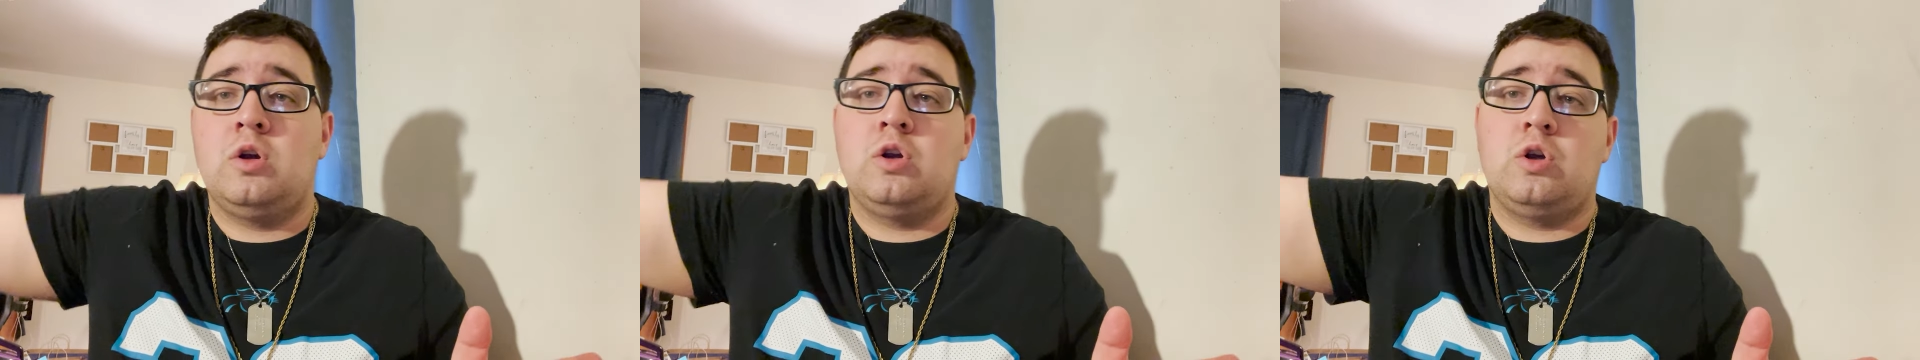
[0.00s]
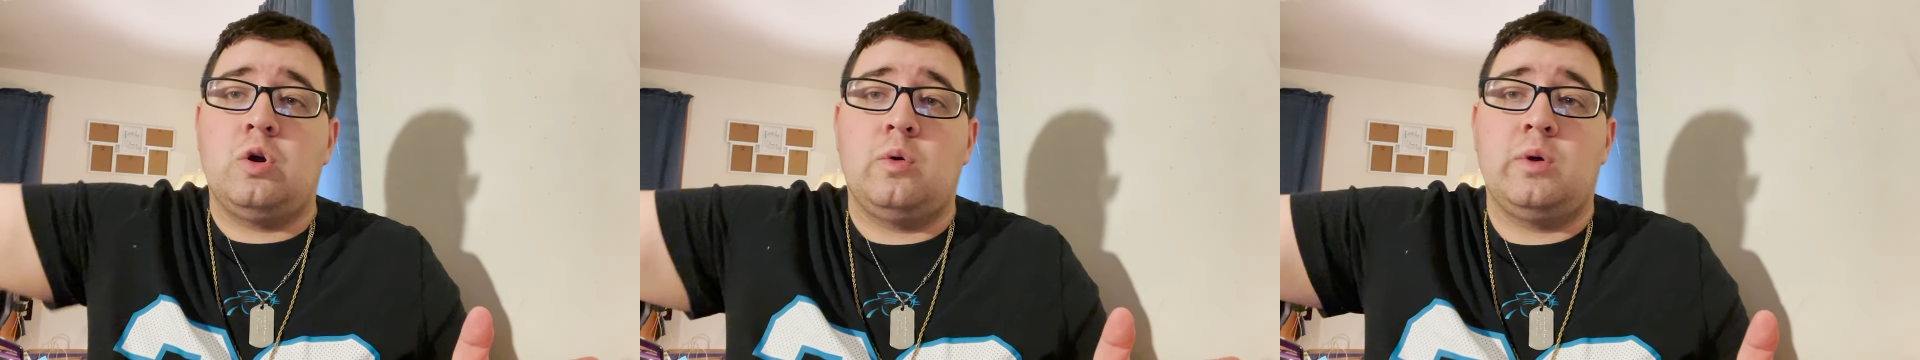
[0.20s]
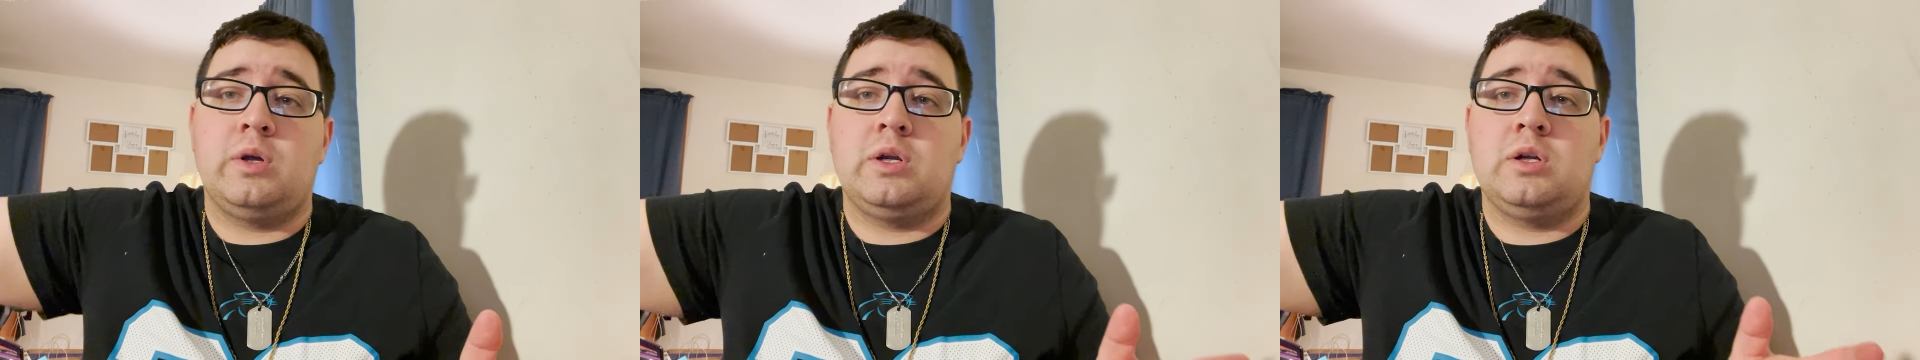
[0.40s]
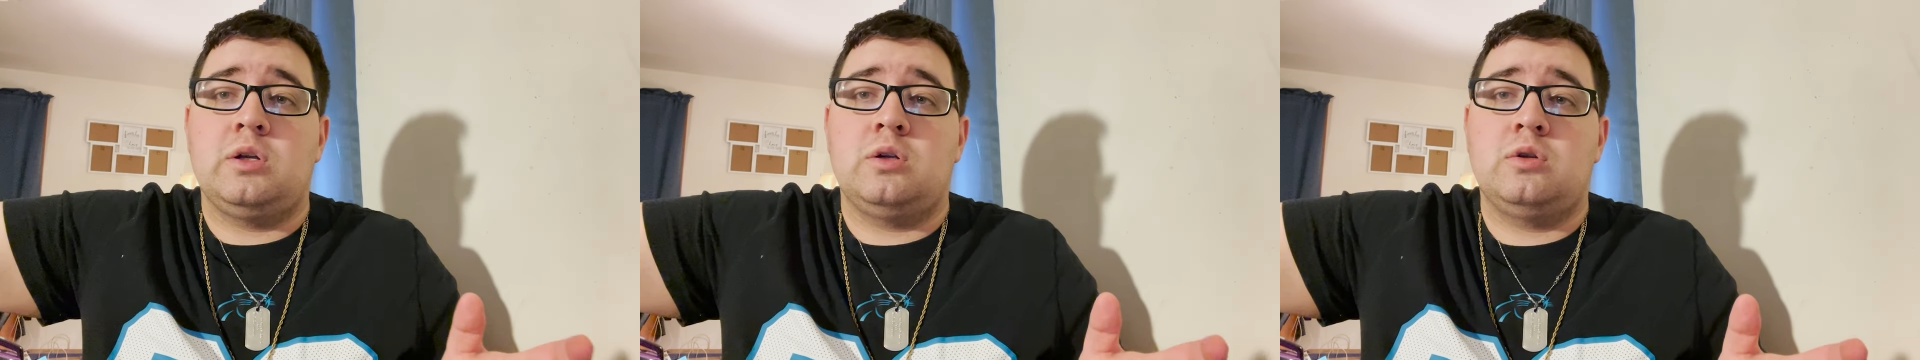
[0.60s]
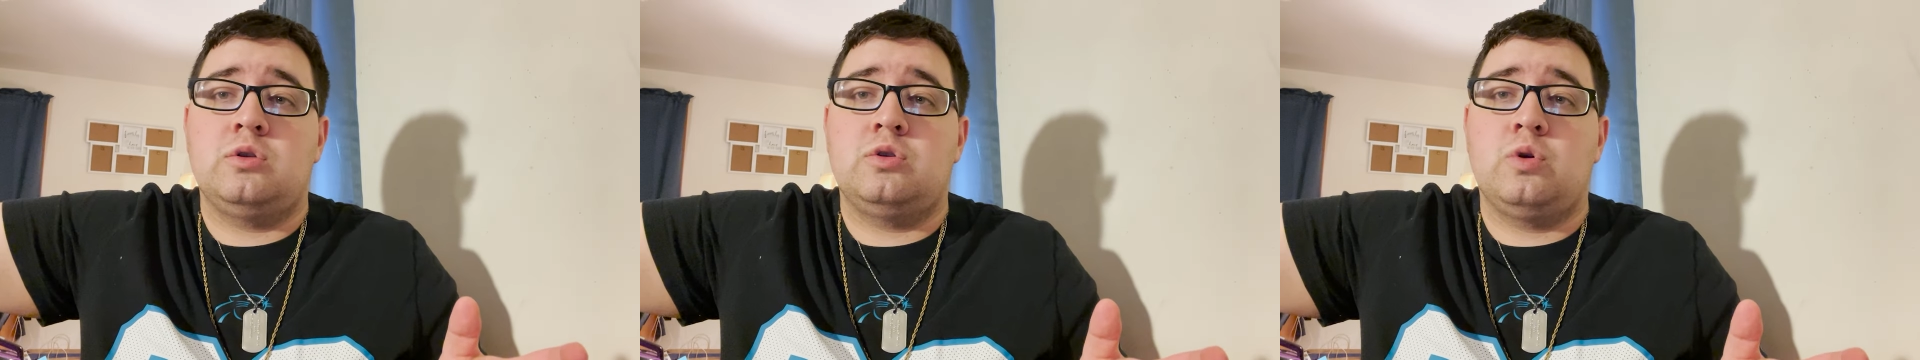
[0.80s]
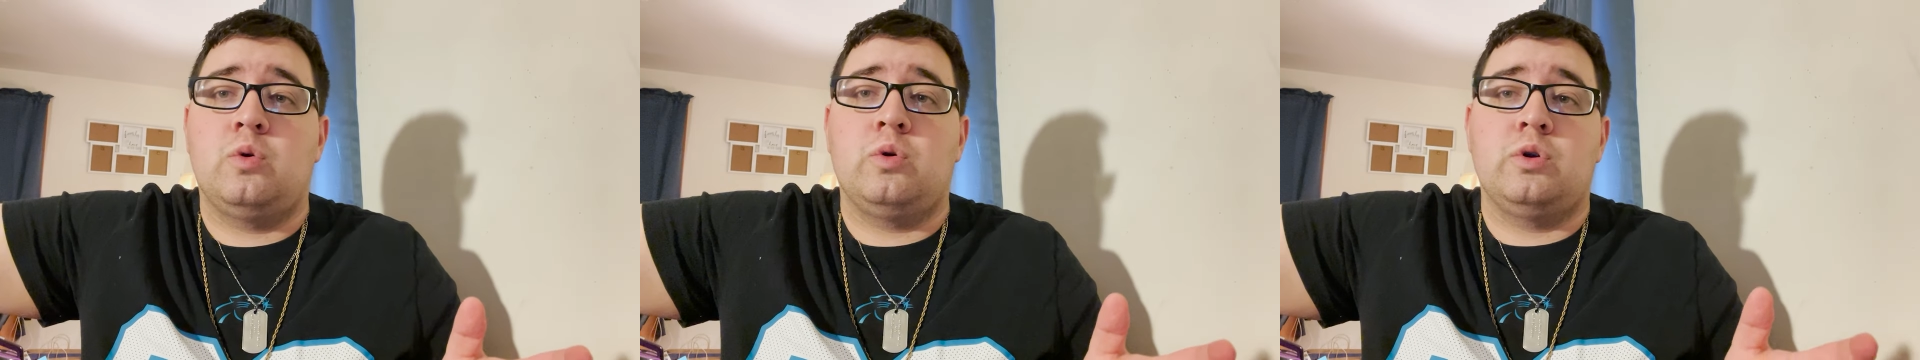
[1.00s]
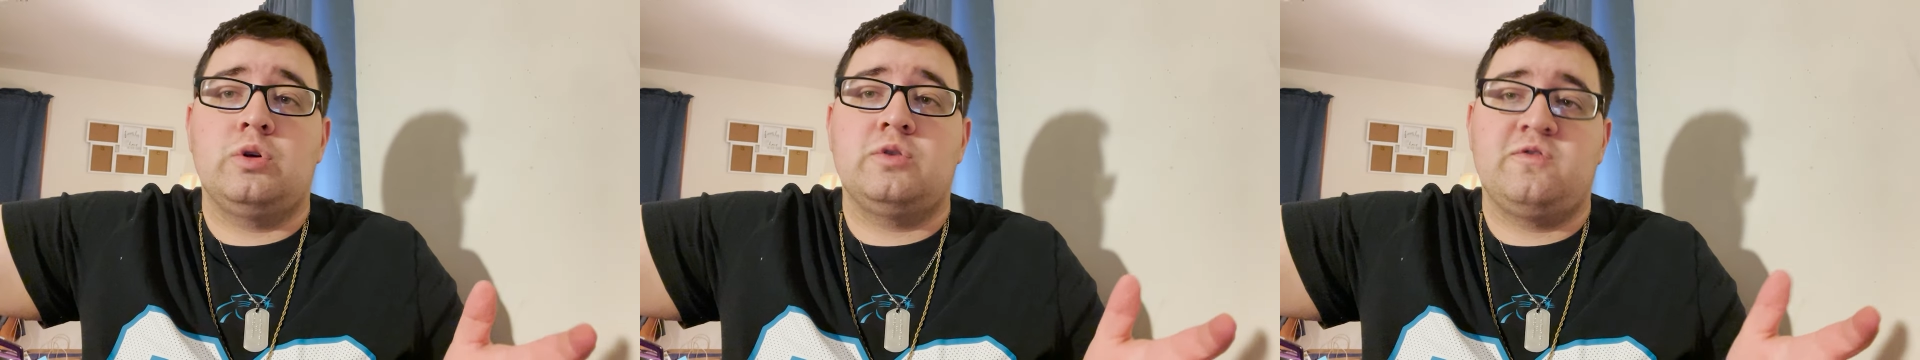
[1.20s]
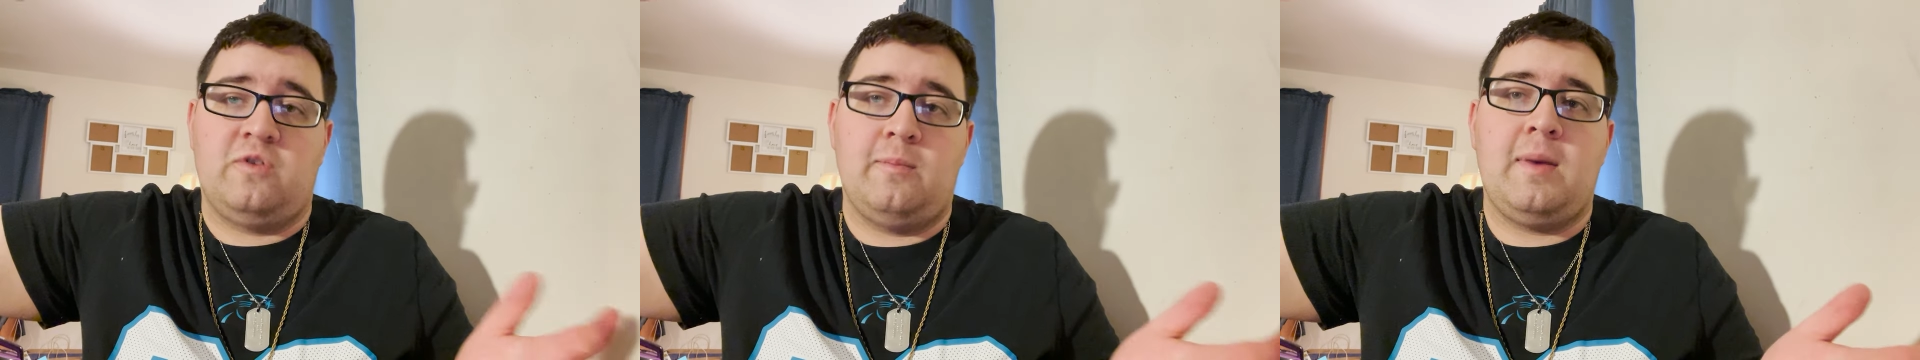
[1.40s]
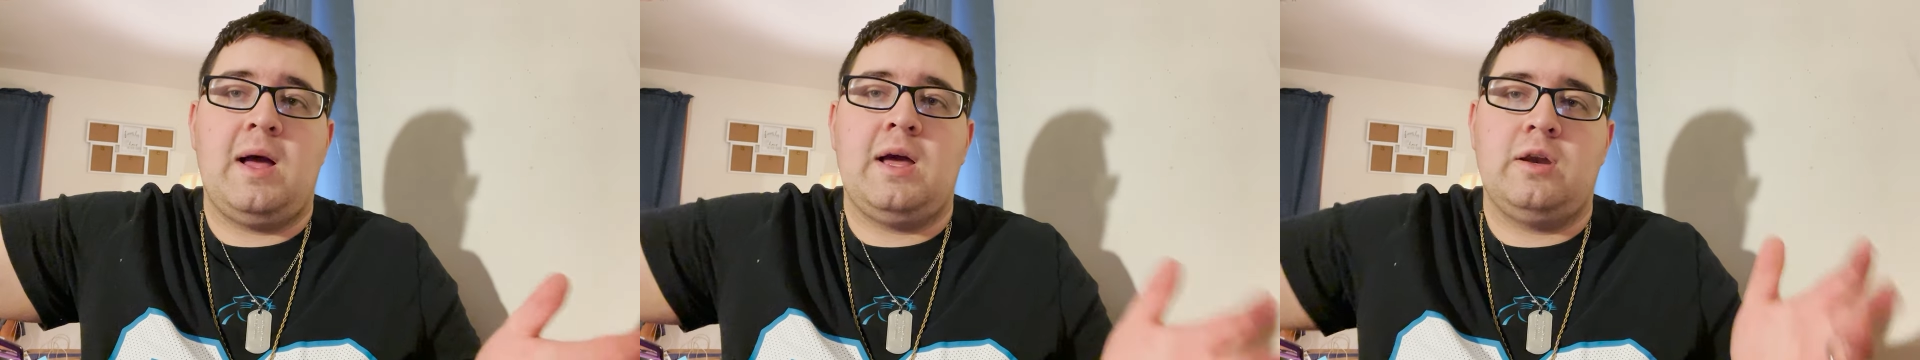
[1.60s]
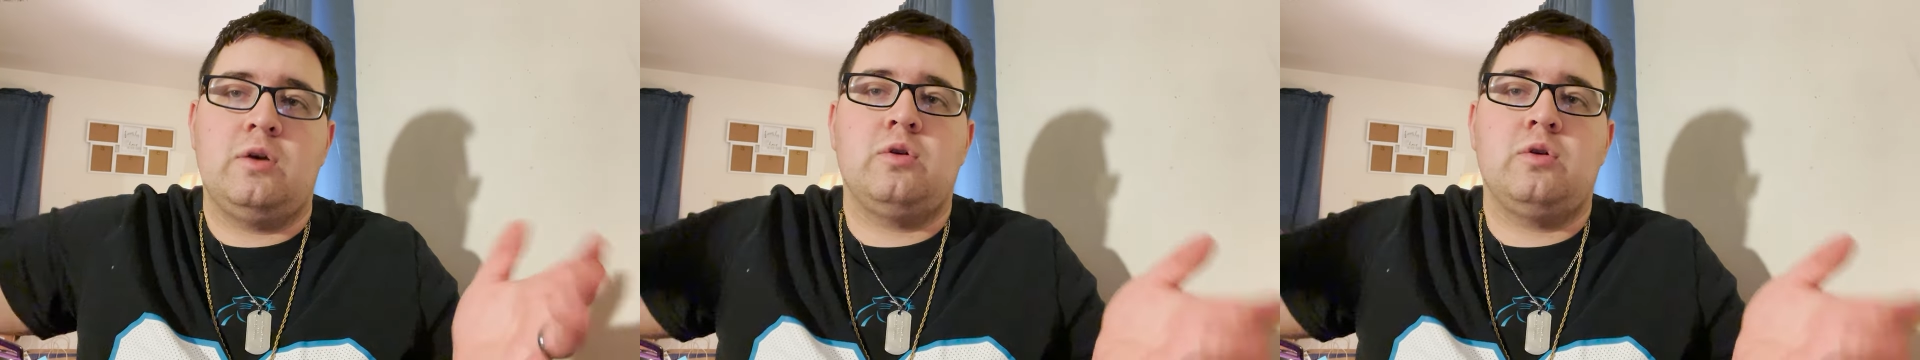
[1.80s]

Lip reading: going towards Vermont